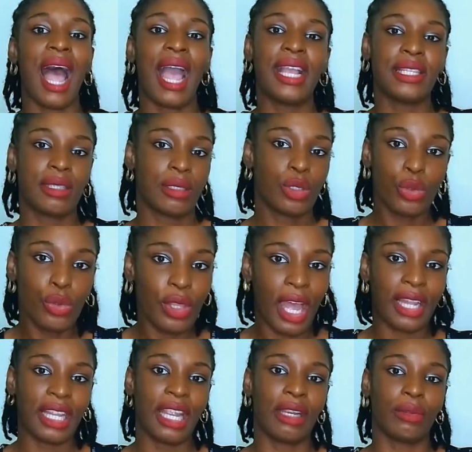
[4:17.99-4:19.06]
eyes to
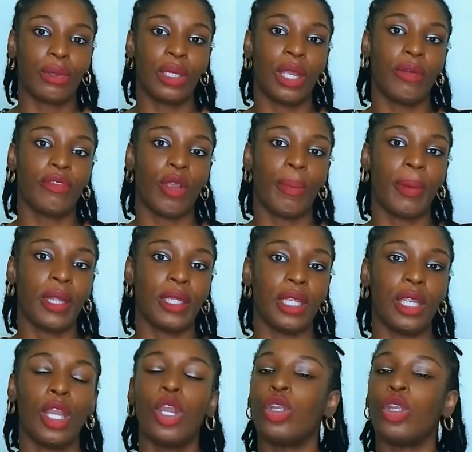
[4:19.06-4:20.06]
that area of your body,